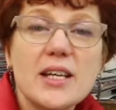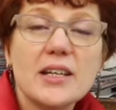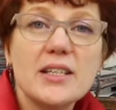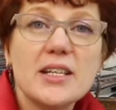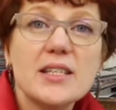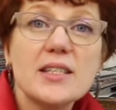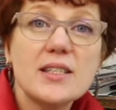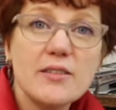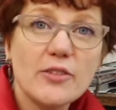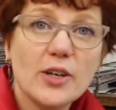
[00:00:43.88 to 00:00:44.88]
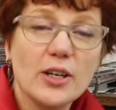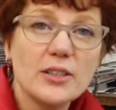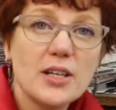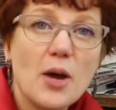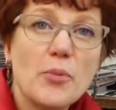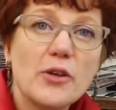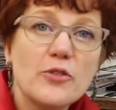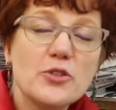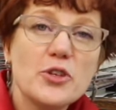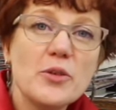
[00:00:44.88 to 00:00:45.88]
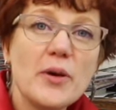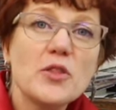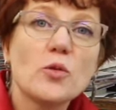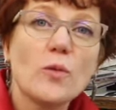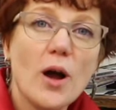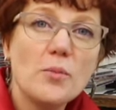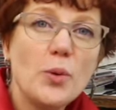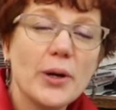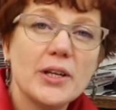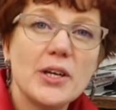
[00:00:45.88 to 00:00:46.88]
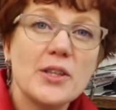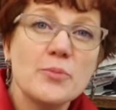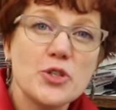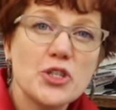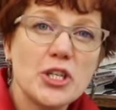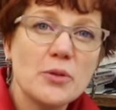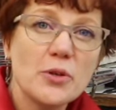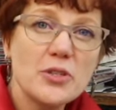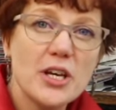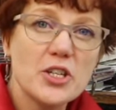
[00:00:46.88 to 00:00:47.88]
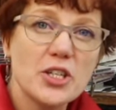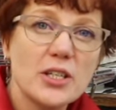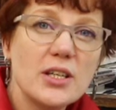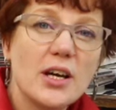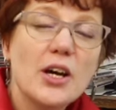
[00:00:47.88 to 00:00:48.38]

techniques is difficult, but if you do them at the wrong point in the machine rotation,